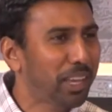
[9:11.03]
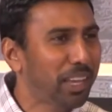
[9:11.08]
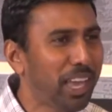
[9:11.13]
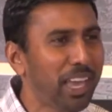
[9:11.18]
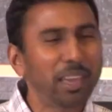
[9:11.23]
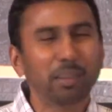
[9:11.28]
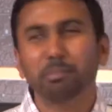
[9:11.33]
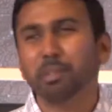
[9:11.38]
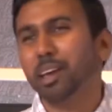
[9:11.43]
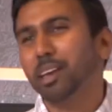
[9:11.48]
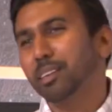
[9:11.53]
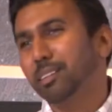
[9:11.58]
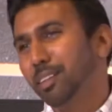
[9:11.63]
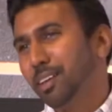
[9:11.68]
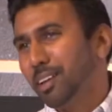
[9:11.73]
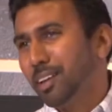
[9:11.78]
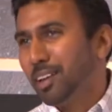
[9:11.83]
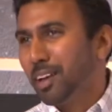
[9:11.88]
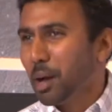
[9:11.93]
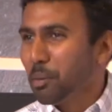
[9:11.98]
Like, hey, man,
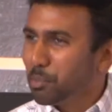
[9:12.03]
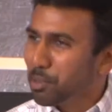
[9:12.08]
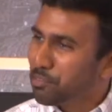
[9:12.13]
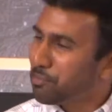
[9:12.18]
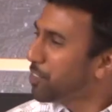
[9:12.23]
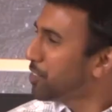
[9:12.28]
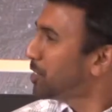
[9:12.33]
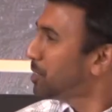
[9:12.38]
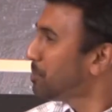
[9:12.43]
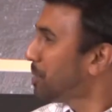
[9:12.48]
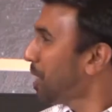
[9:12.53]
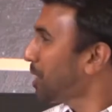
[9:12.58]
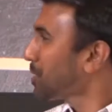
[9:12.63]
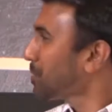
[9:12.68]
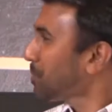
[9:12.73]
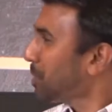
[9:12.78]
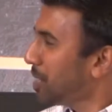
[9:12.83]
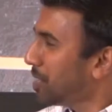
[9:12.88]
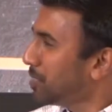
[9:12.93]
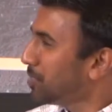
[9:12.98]
I'm only 50
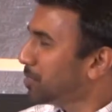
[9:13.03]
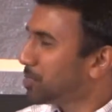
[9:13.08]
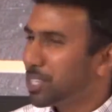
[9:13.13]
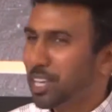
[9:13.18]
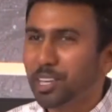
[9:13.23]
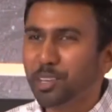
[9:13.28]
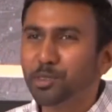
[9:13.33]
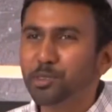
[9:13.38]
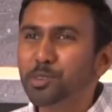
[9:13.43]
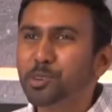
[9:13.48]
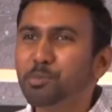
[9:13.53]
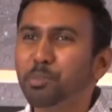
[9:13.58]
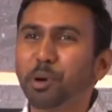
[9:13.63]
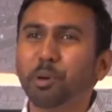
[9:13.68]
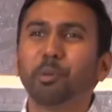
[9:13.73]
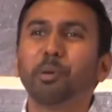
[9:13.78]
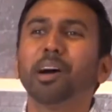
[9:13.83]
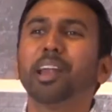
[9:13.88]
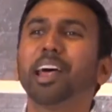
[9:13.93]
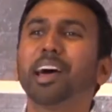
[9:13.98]
miles away. You know, take an
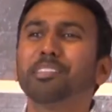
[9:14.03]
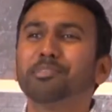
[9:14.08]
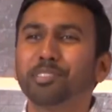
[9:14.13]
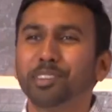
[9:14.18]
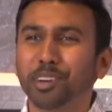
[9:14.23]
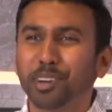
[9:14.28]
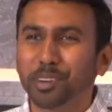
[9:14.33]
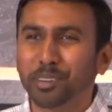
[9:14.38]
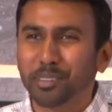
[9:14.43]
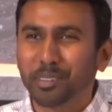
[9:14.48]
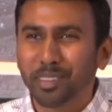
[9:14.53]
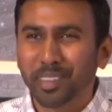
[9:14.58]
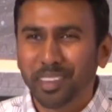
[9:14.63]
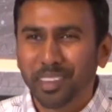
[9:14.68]
Uber, whatever.